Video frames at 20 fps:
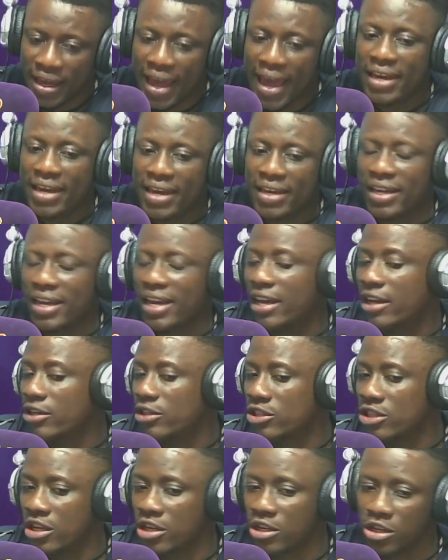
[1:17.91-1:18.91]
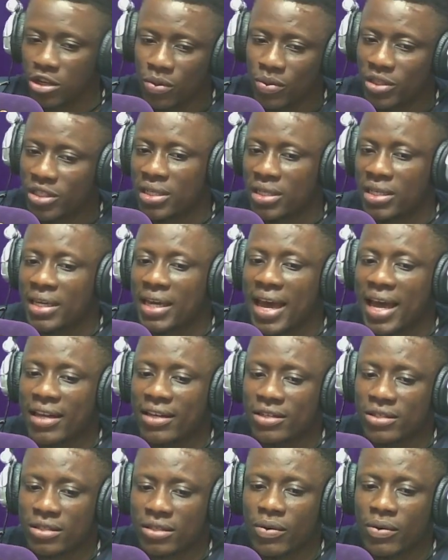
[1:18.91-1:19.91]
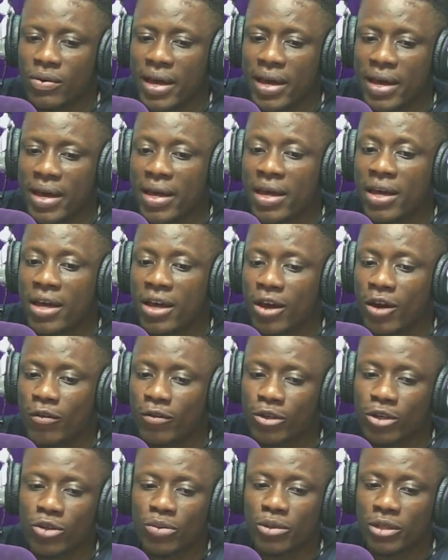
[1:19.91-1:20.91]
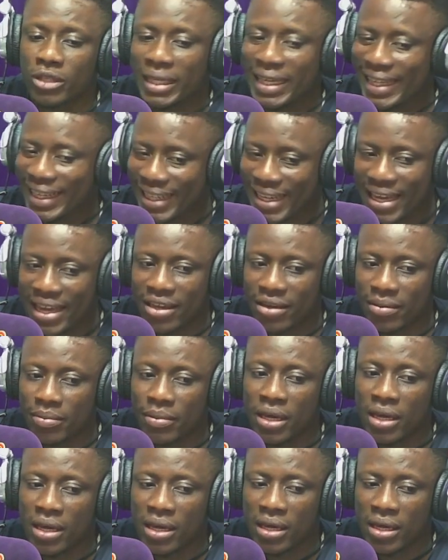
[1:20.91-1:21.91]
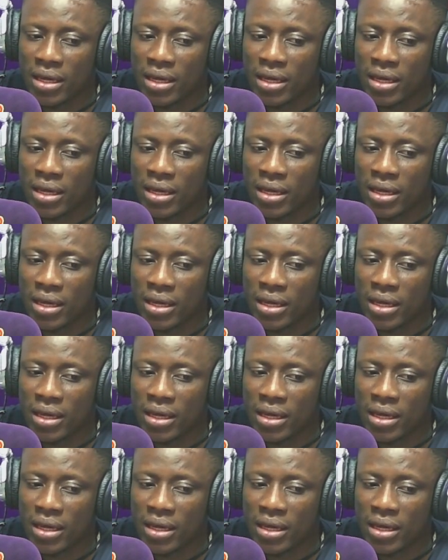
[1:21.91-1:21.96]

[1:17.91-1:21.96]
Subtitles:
and ingenuity at the square of global acclaim.